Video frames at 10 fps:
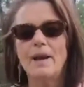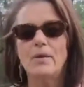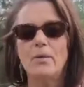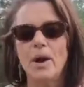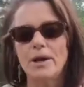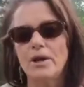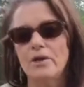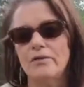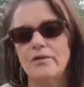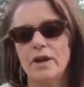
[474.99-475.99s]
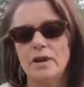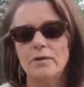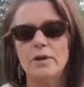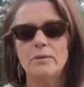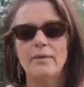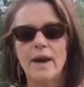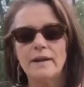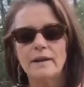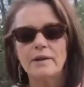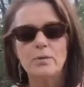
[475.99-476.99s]
We want to go forward. We've had a
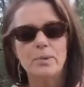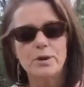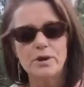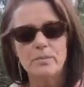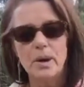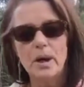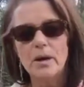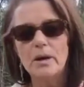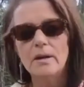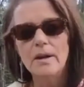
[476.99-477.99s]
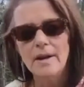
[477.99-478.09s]
little push and pull.